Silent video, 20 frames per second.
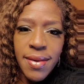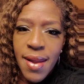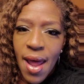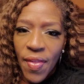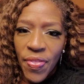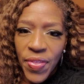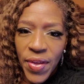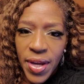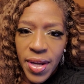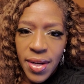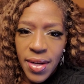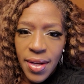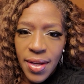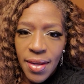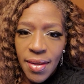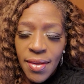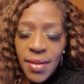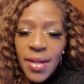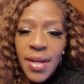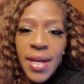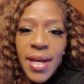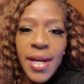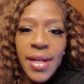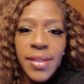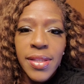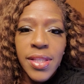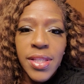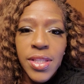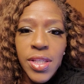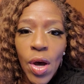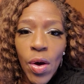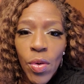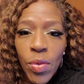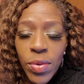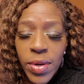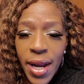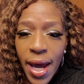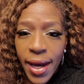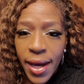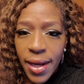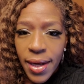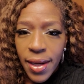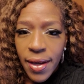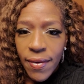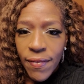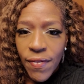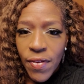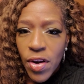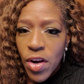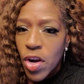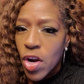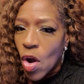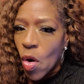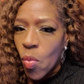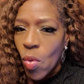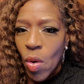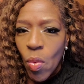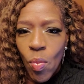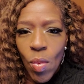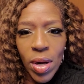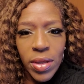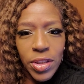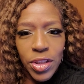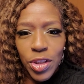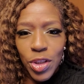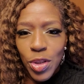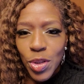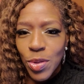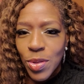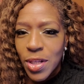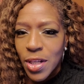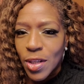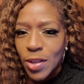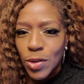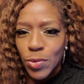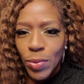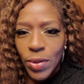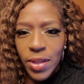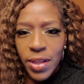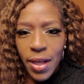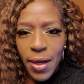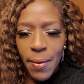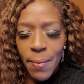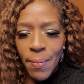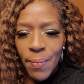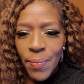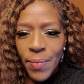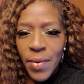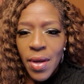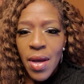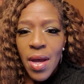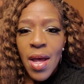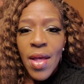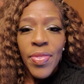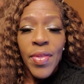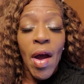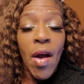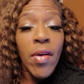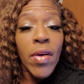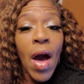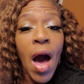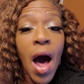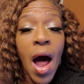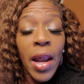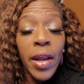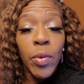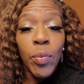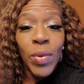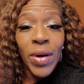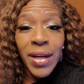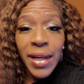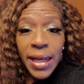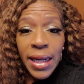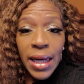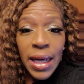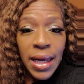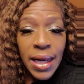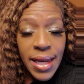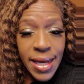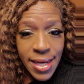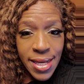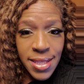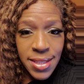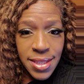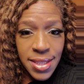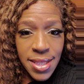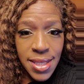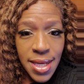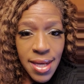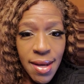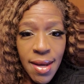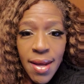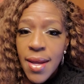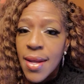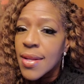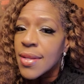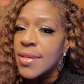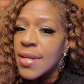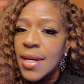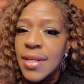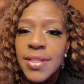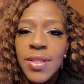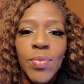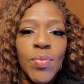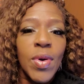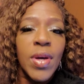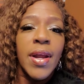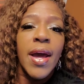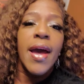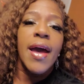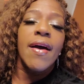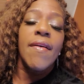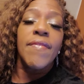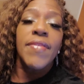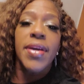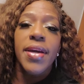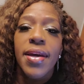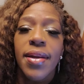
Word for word: Nothing. It's so negative. No one wants to do deals with them. The Hollywood elite doesn't want to have